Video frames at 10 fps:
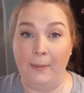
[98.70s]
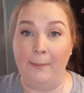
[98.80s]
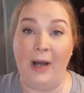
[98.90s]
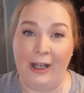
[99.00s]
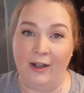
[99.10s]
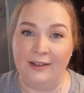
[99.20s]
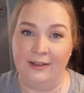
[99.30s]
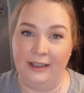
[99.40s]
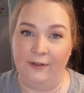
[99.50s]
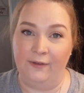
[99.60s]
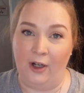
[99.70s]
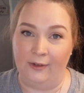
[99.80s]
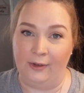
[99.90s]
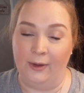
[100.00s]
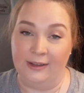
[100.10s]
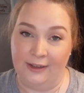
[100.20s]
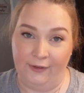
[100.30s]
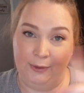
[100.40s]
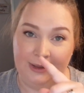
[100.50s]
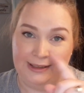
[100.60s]
I also did a fall decor, so if
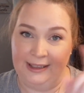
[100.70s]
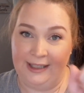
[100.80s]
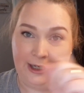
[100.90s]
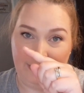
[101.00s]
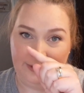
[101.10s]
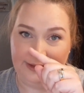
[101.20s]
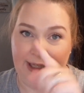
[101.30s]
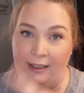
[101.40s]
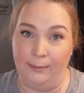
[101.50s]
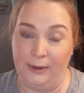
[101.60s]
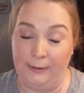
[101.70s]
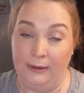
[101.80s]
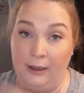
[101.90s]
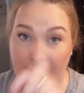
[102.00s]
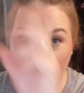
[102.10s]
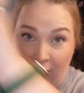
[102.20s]
you want to see that, I'll link that up, up, you know,